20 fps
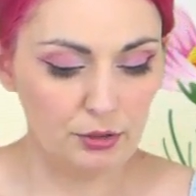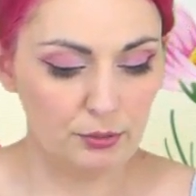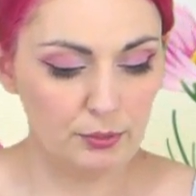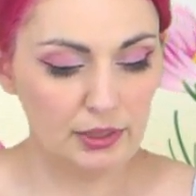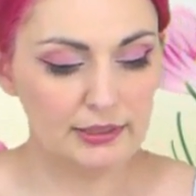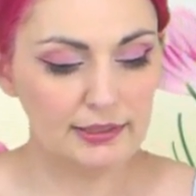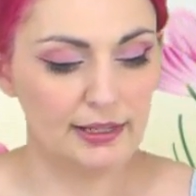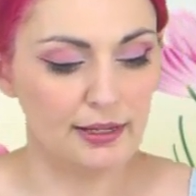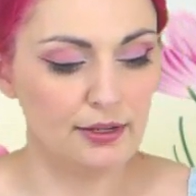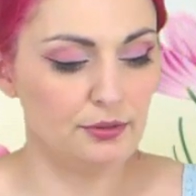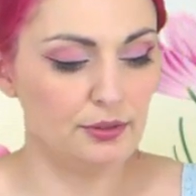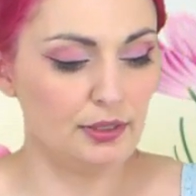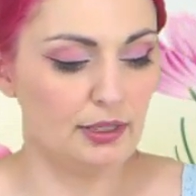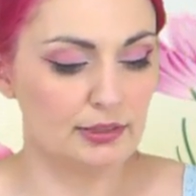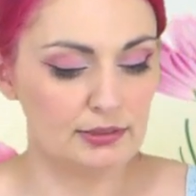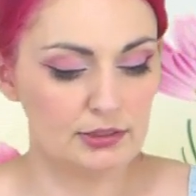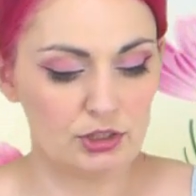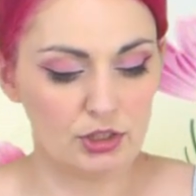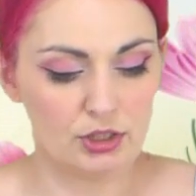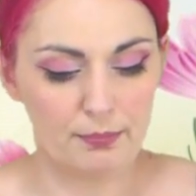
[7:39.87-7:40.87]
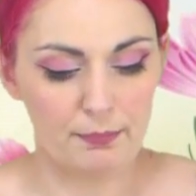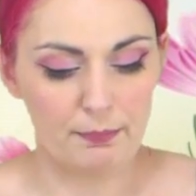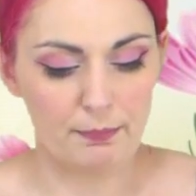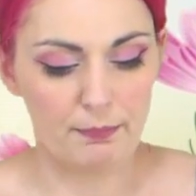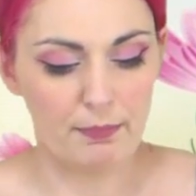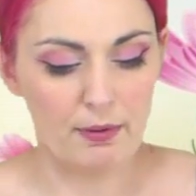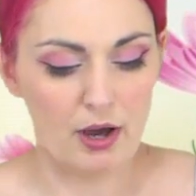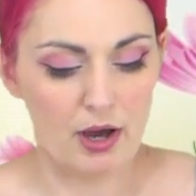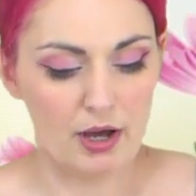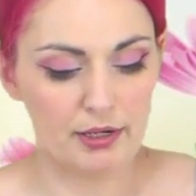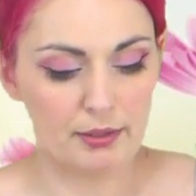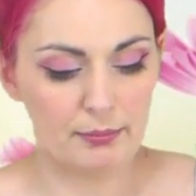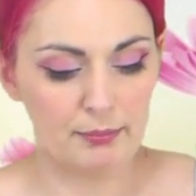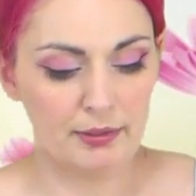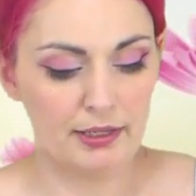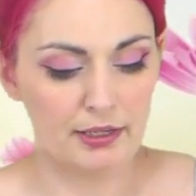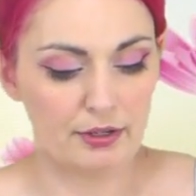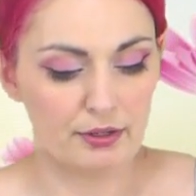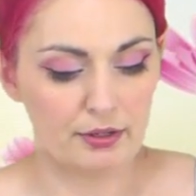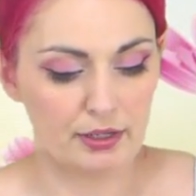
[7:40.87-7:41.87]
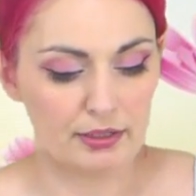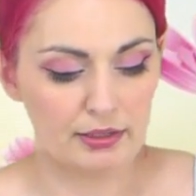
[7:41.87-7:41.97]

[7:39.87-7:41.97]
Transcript: the way down into the bottom here,